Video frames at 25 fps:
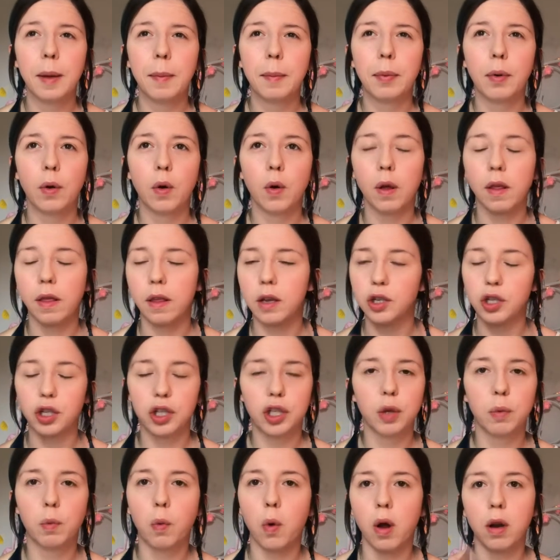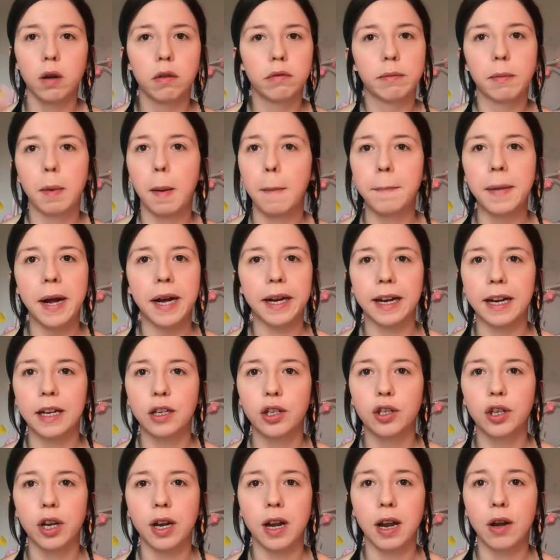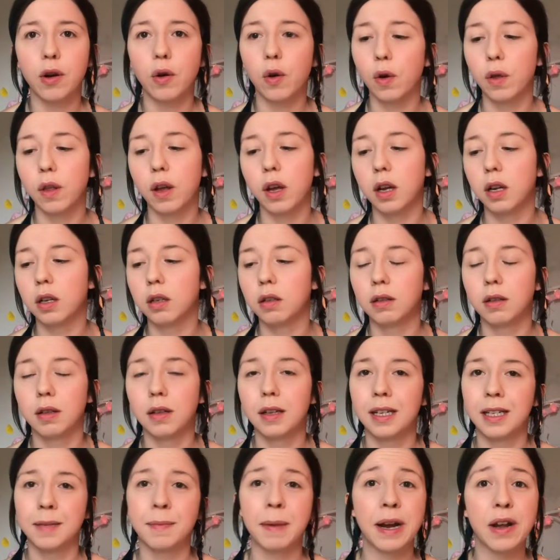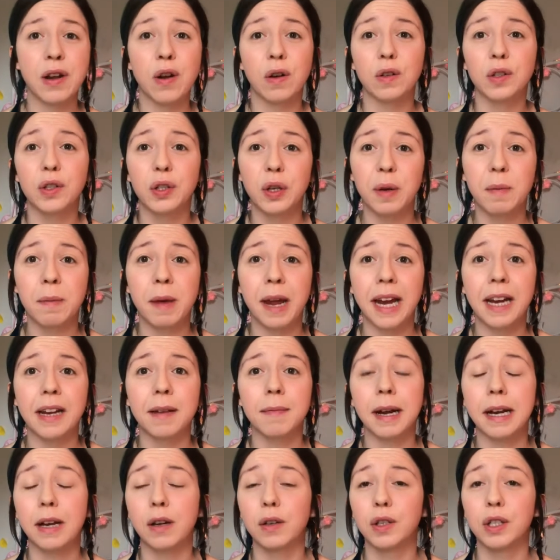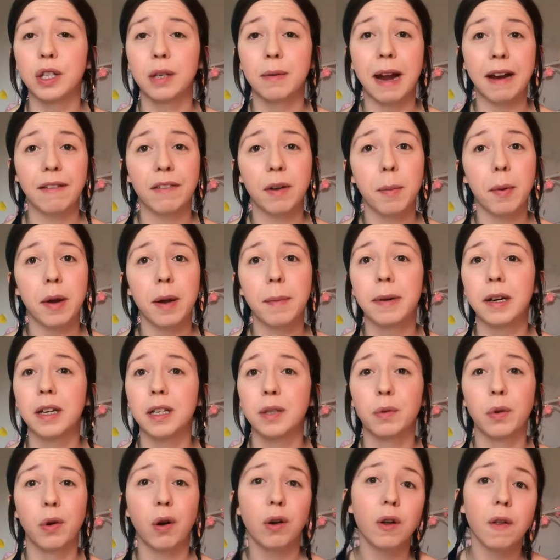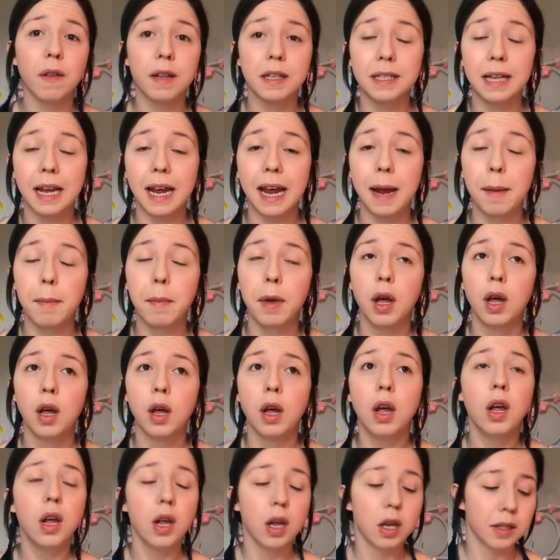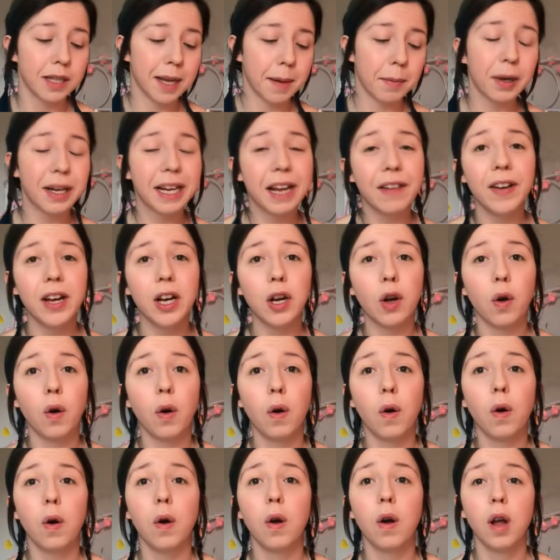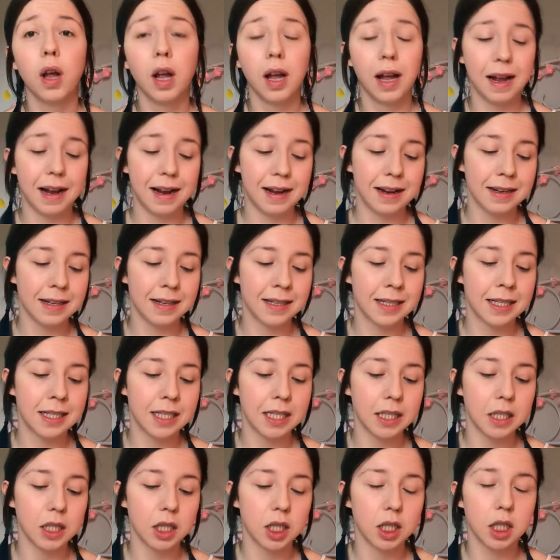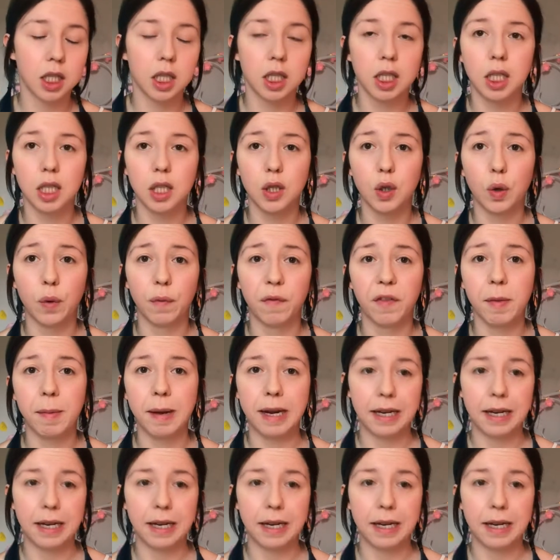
but there's just the one package, and I know that this might not suit me, it might not suit everybody because we're all not the same. So I'm going to give it a go and hope for the